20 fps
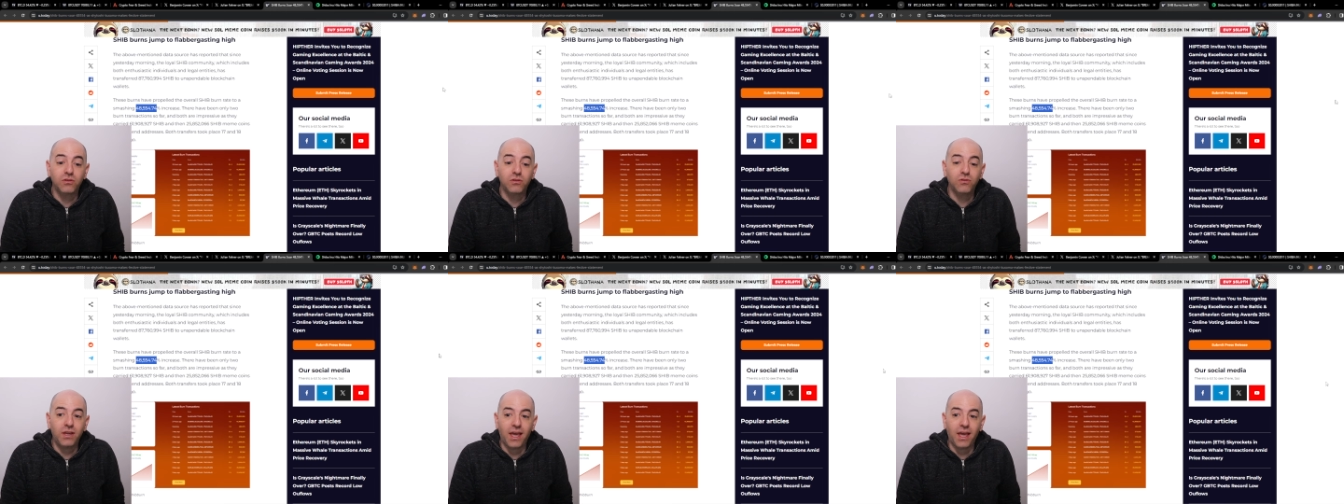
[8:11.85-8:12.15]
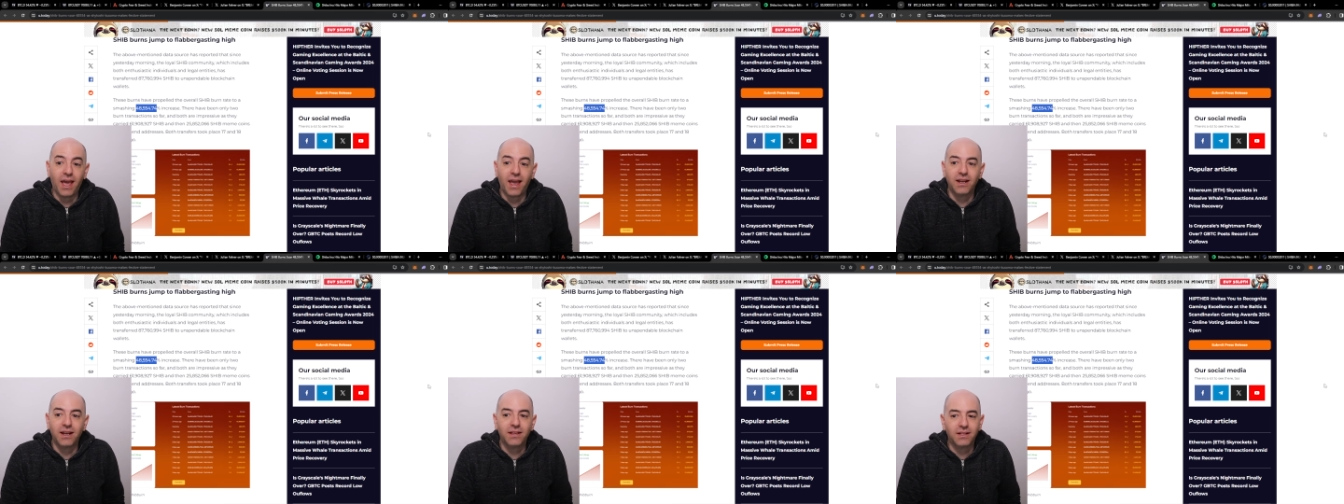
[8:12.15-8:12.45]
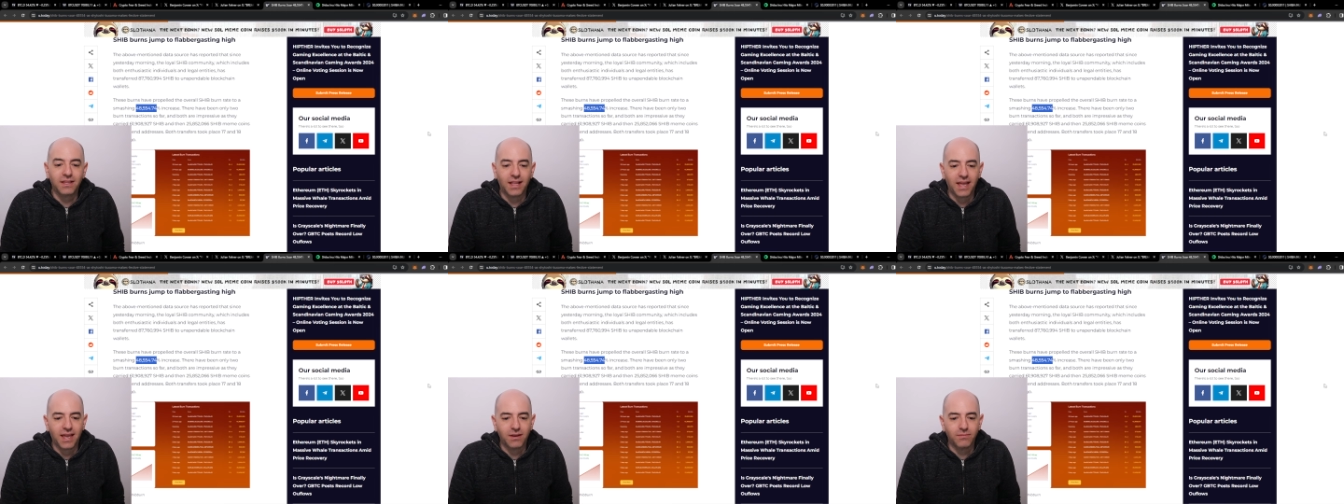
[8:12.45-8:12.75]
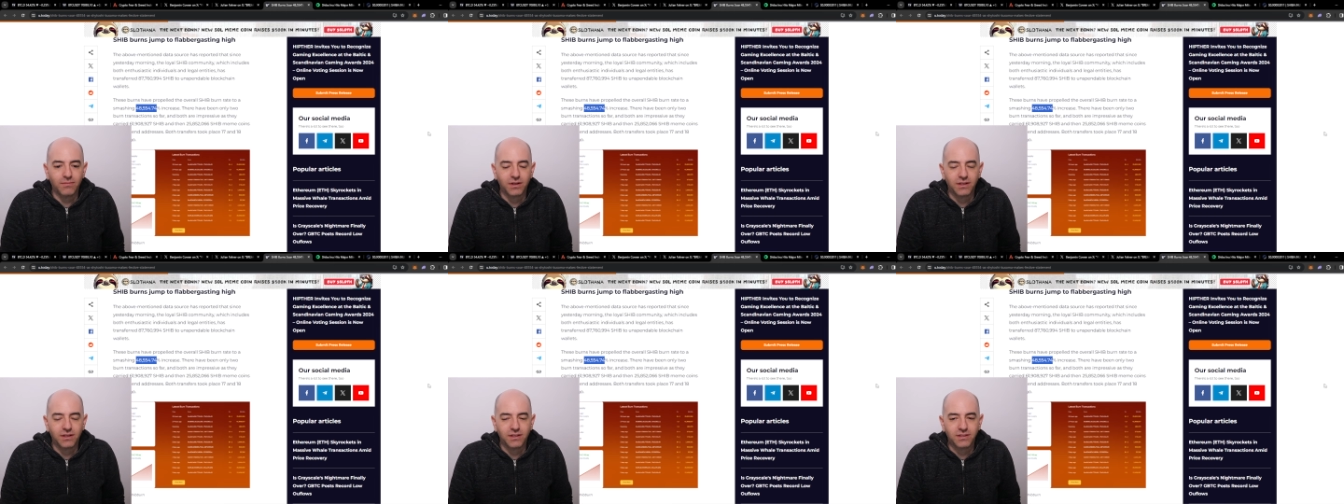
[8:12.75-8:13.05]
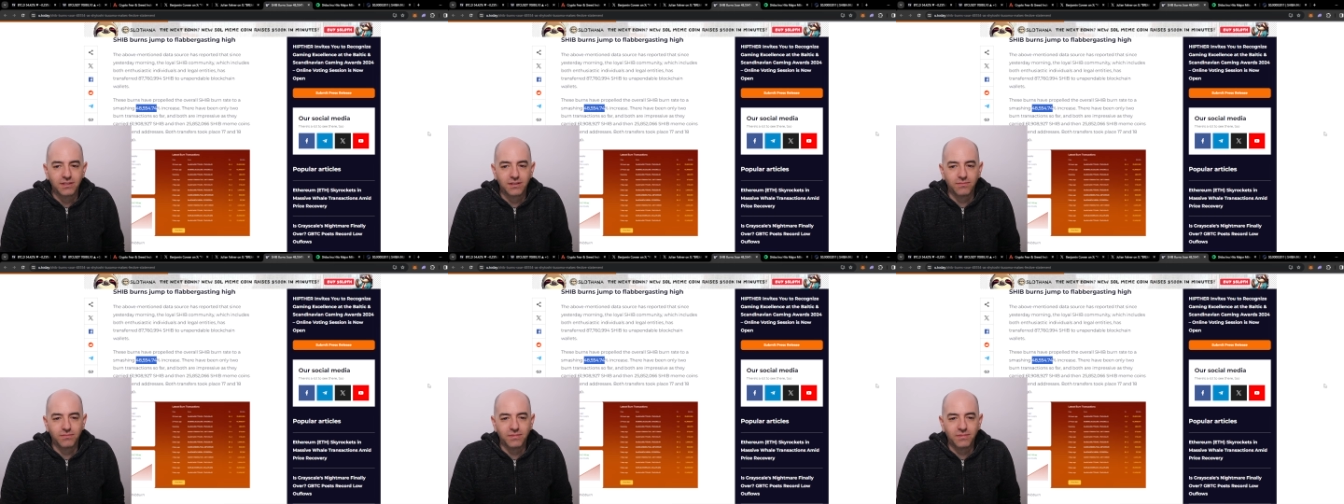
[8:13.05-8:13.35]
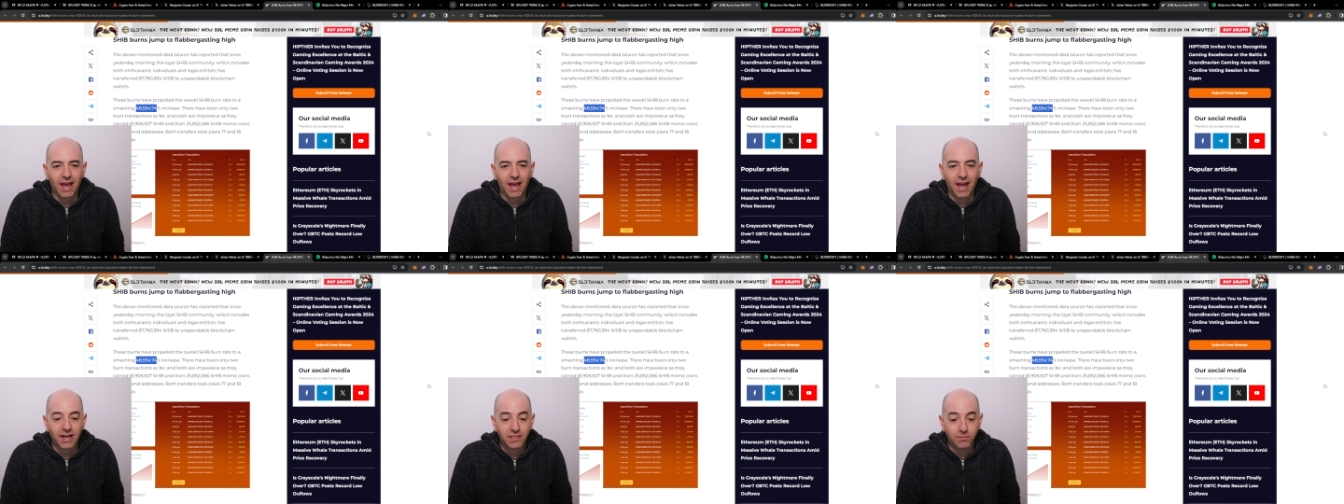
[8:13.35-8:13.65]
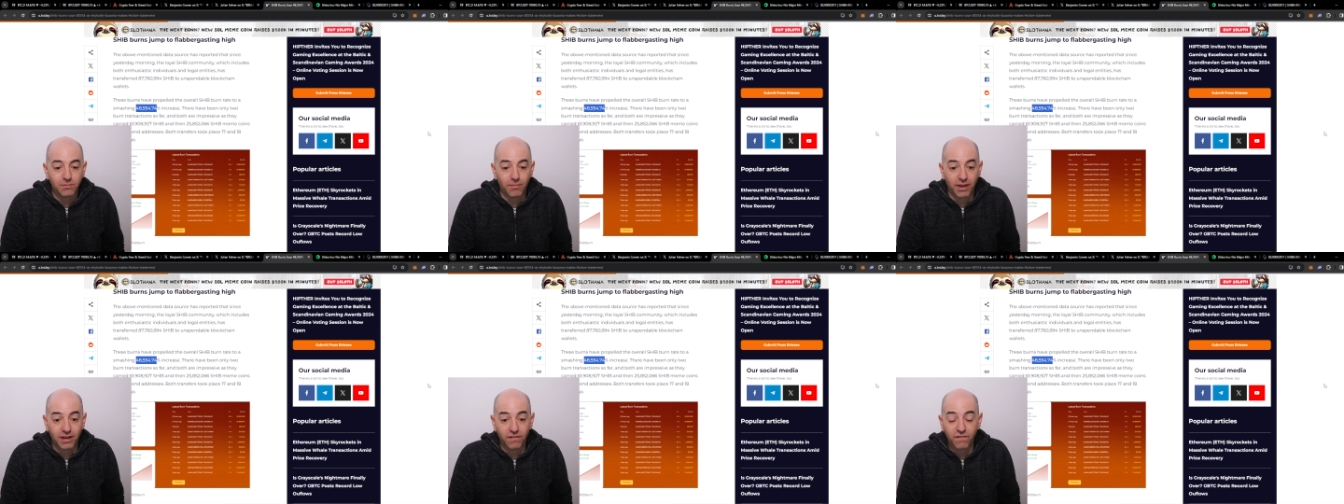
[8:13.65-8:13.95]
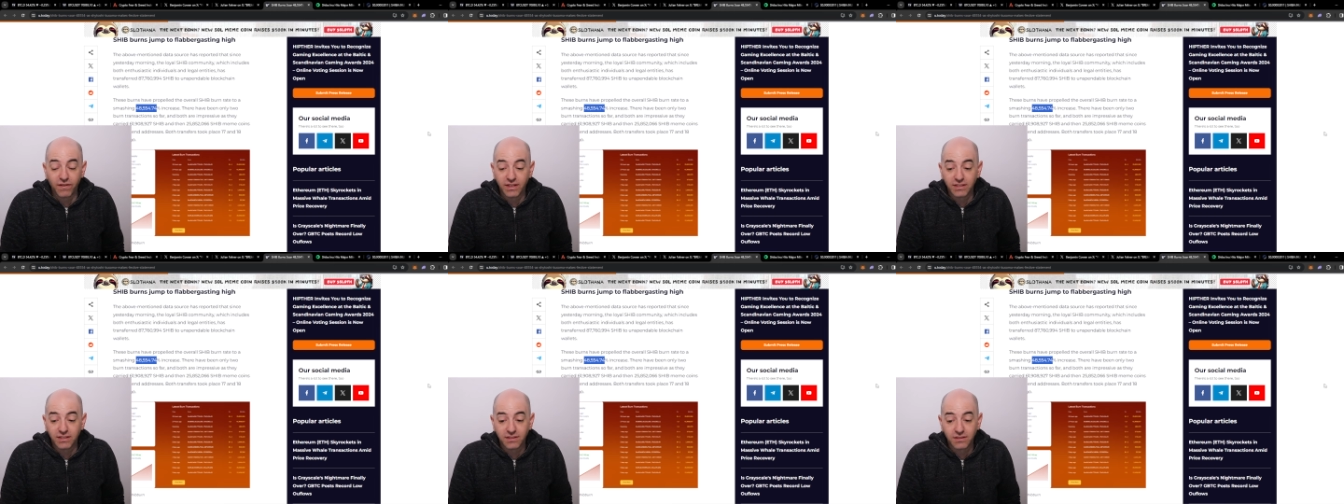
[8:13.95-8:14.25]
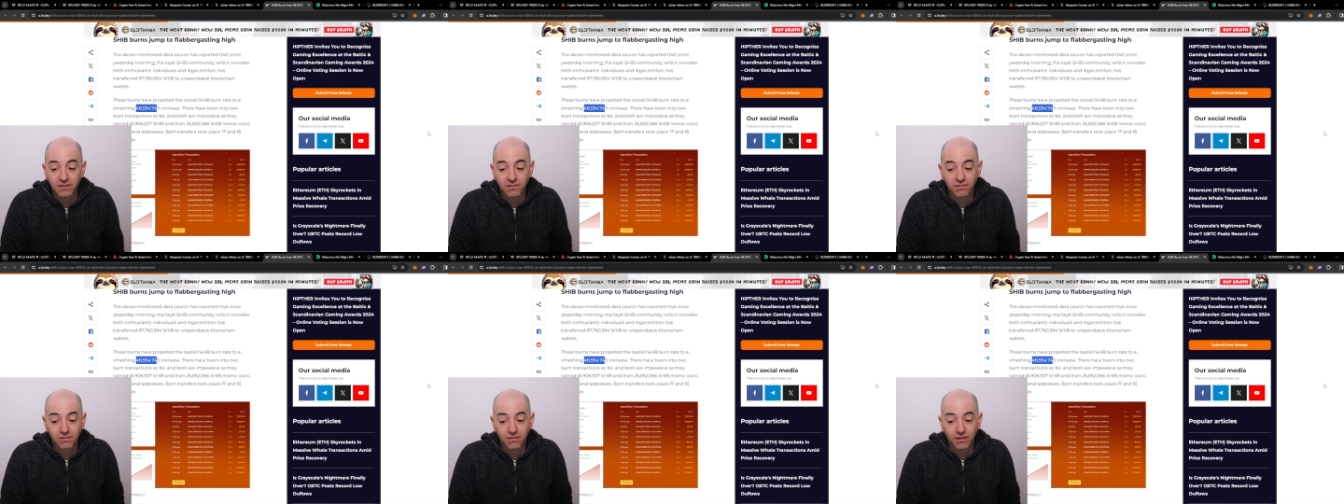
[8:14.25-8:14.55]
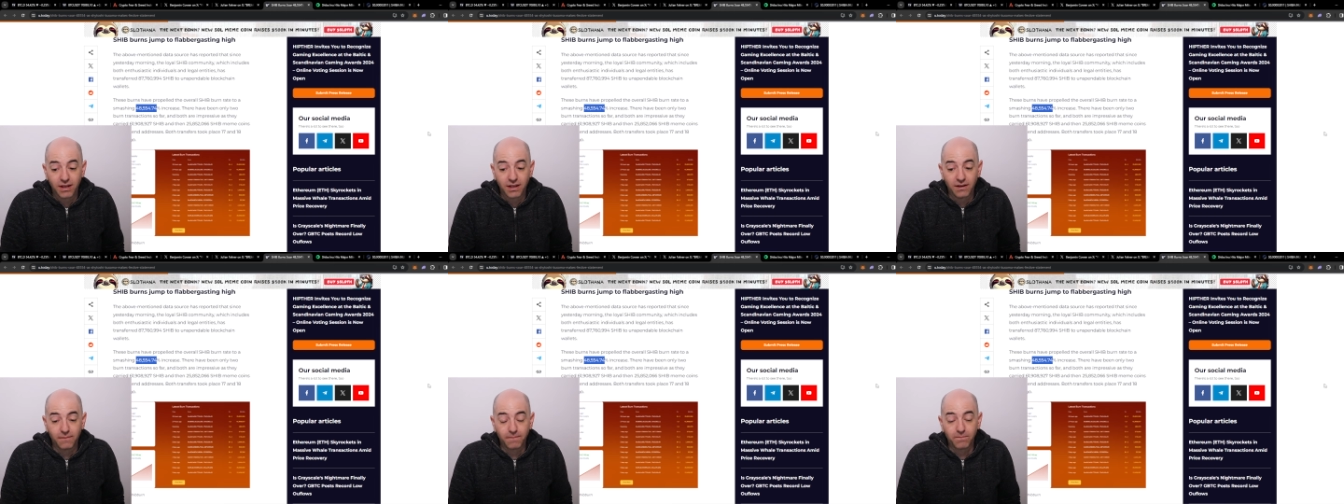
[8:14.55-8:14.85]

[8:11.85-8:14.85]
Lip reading: you can claim some tax benefits, right?